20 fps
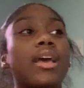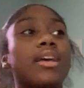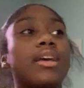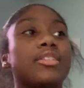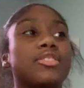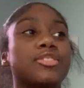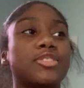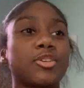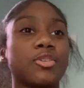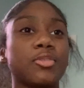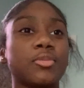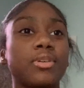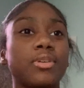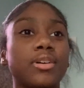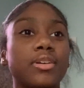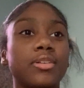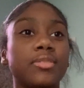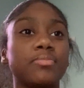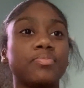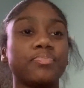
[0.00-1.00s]
So
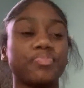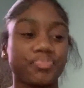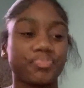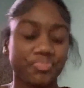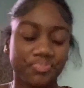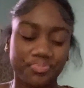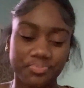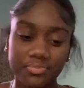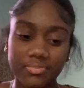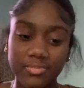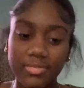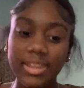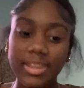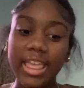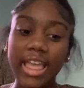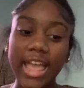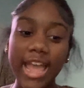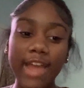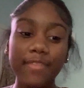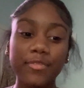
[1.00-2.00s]
um
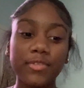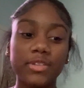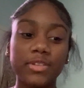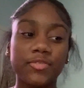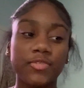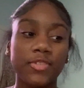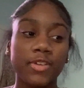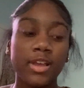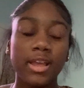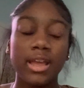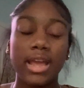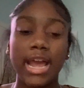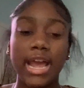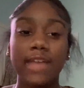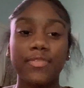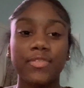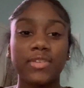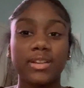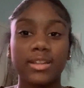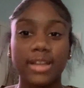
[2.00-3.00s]
after the
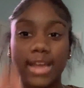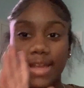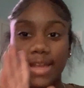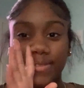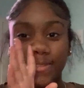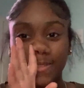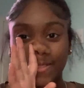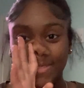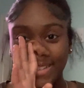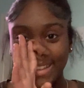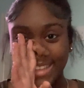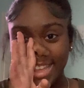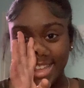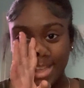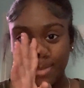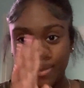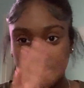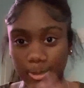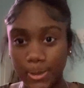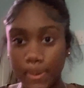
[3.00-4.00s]
after the after the fight
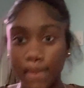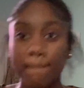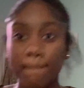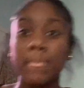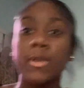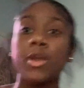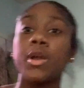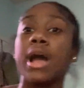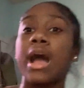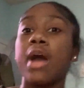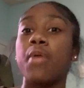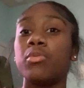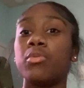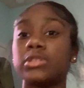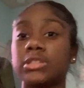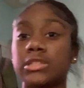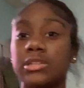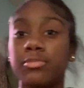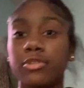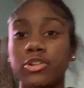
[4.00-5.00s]
happened, I went
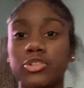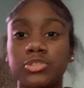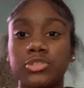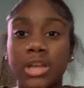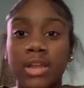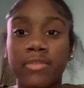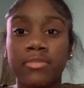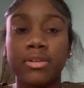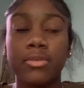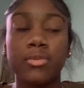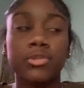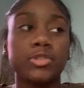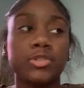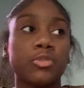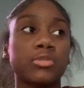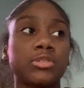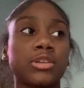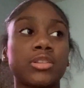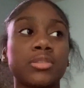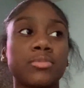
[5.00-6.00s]
to the bus driver. I went to go
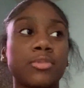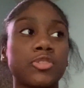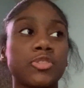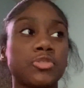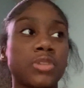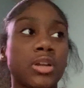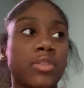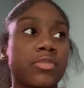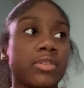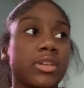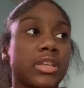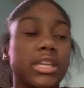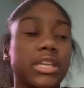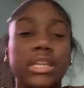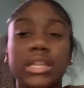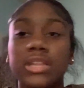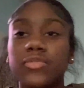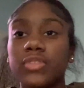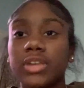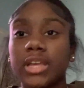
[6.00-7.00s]
tell the bus driver. He didn't
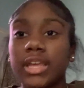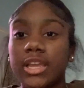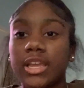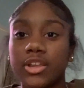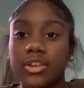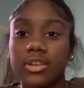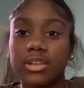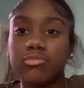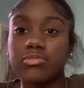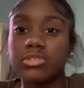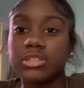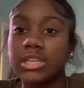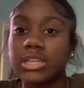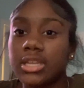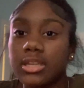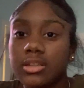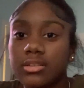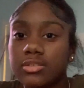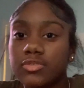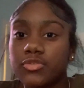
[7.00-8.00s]
even care. He was
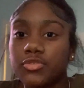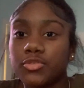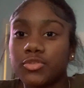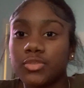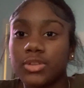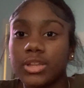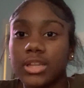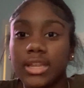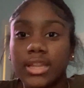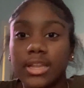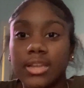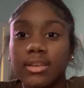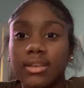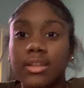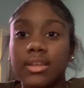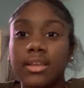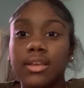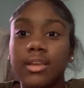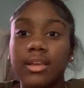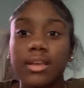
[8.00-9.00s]
eating his food and
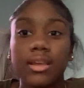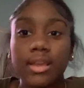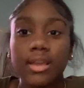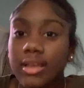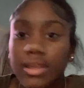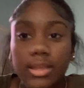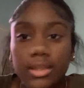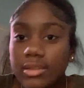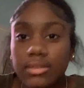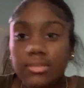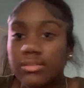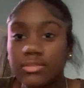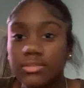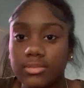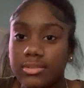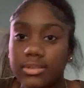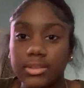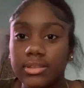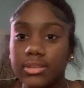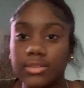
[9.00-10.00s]

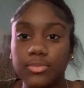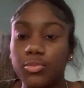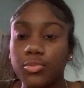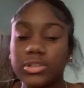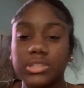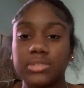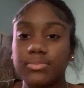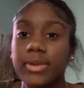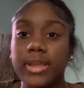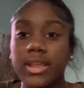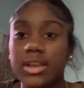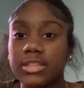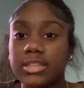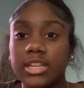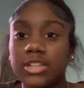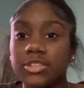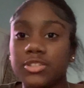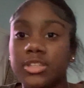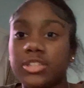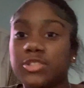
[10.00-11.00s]
wasn't paying
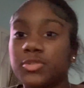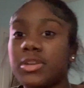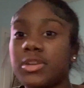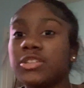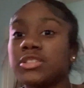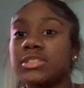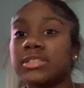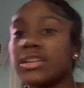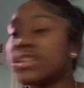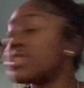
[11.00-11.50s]
attention. So he just let